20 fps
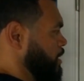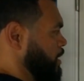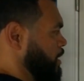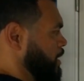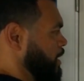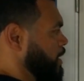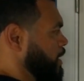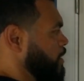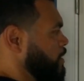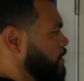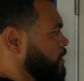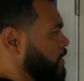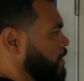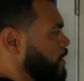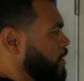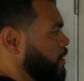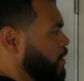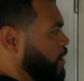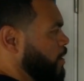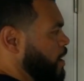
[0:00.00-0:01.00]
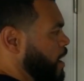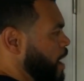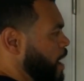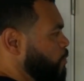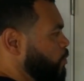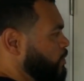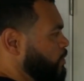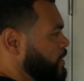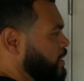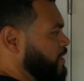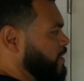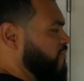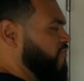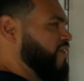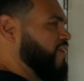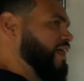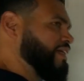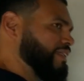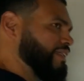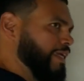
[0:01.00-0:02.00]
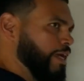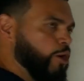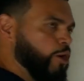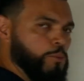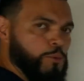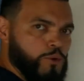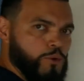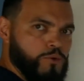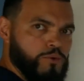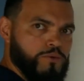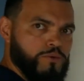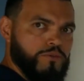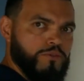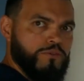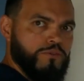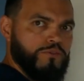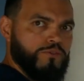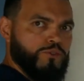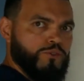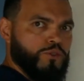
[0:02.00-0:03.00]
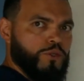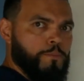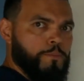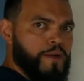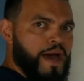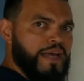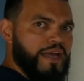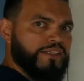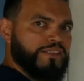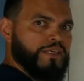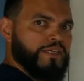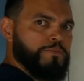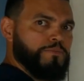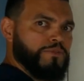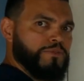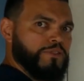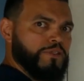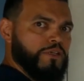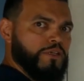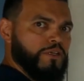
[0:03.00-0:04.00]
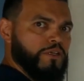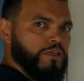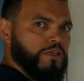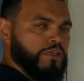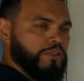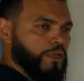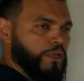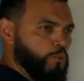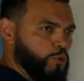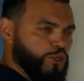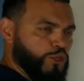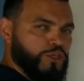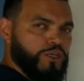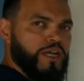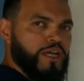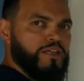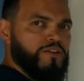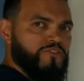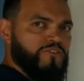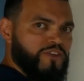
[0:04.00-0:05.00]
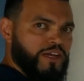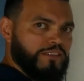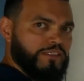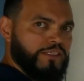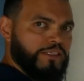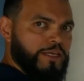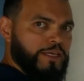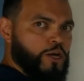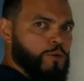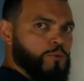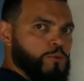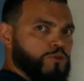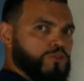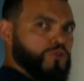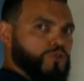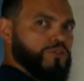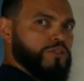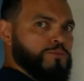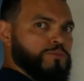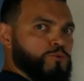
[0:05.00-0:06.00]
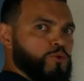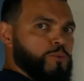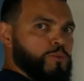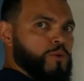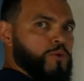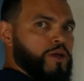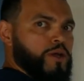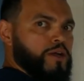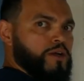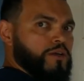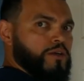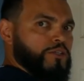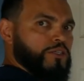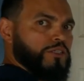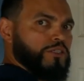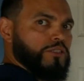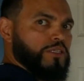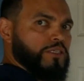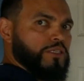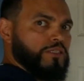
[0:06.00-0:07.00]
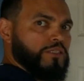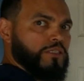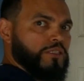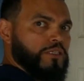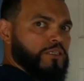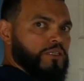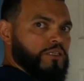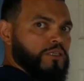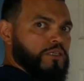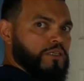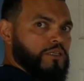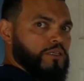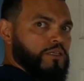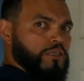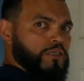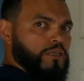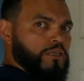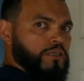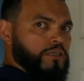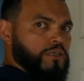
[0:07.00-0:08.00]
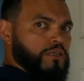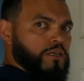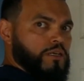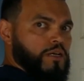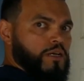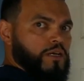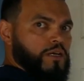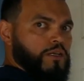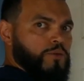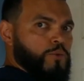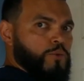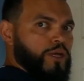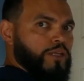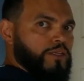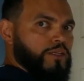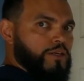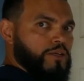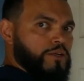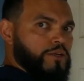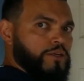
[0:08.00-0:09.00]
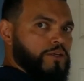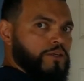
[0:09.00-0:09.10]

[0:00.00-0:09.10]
Here, I wrote down they flex the elbow. So the biceps, they work together in flexing the elbow. So this movement right here, just this, right there.